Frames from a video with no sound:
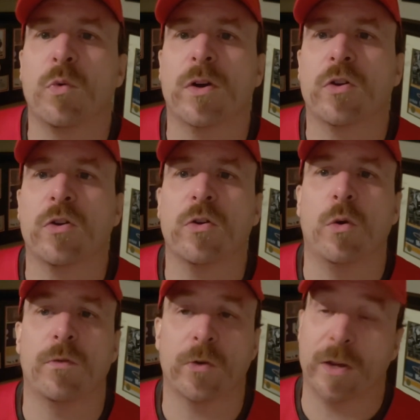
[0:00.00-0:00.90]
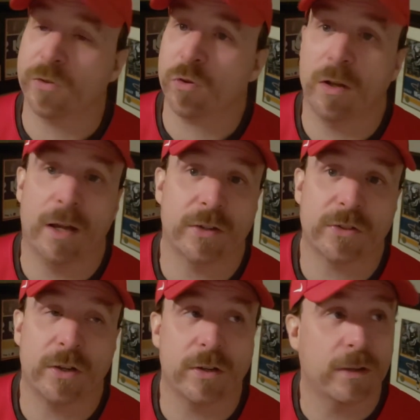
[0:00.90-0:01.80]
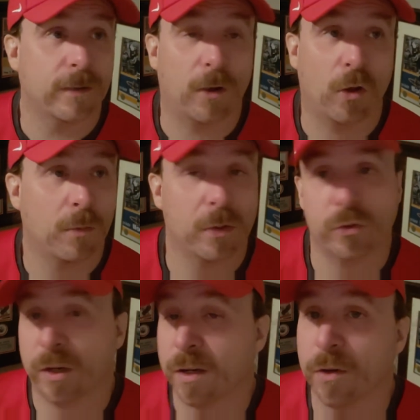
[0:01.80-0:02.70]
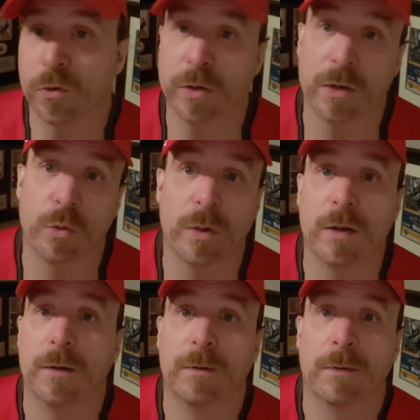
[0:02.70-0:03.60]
Whittaker over Israel Adesanya almost any other day of the week.